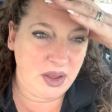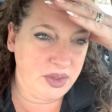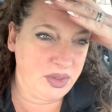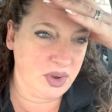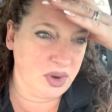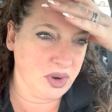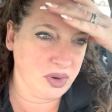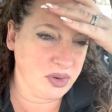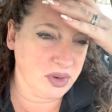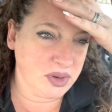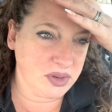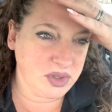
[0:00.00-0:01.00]
their
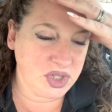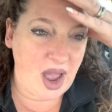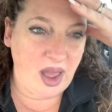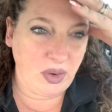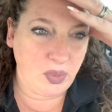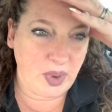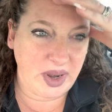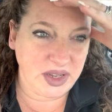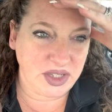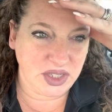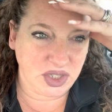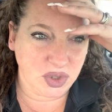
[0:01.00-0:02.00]
child went
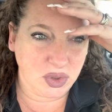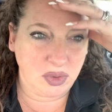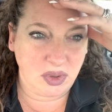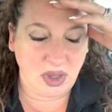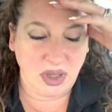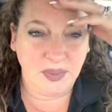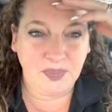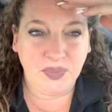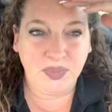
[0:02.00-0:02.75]
to school,